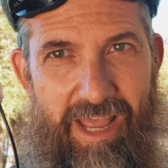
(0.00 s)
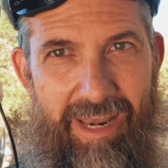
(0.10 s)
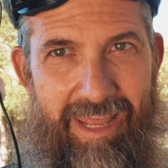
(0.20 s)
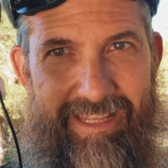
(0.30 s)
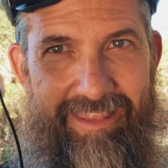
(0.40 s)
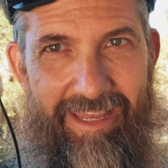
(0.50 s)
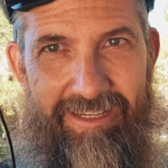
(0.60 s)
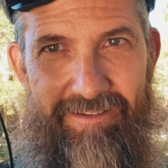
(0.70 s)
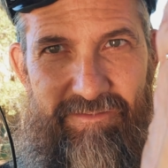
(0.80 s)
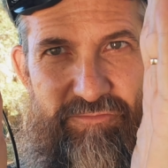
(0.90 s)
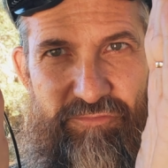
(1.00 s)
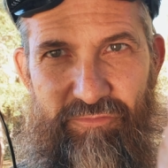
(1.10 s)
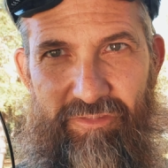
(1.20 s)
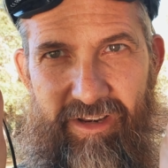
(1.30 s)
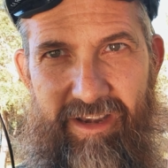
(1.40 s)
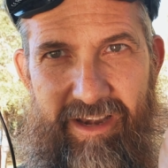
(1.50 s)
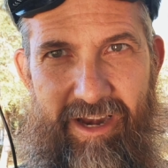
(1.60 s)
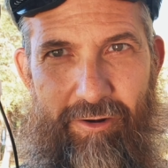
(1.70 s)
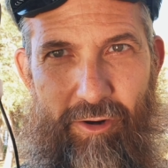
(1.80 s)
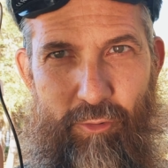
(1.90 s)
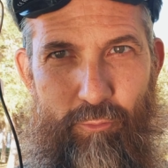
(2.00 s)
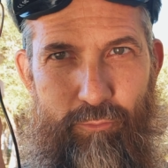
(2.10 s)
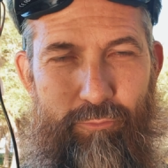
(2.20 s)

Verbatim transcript: I like that narrow,